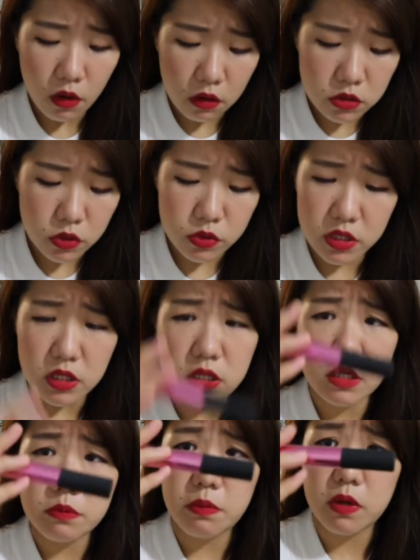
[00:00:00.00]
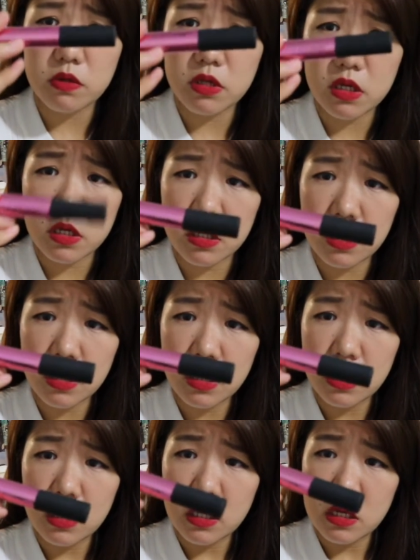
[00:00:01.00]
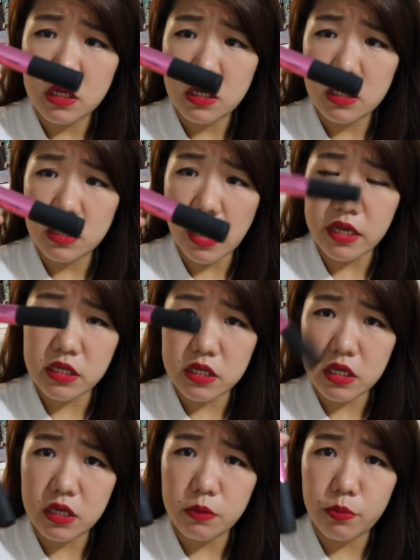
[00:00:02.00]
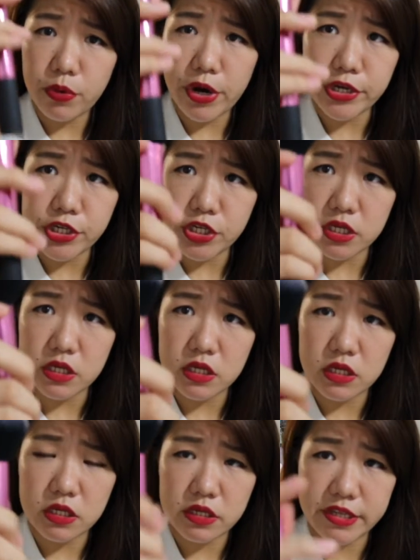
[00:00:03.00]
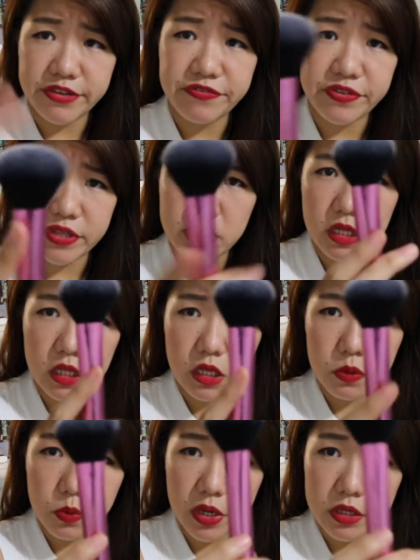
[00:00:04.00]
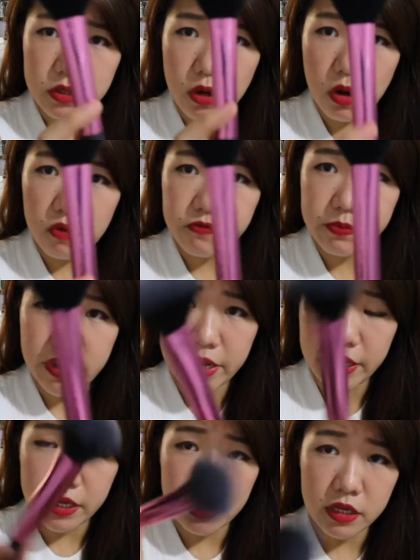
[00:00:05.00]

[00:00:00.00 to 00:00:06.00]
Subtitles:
So this multitasking brush is definitely one of my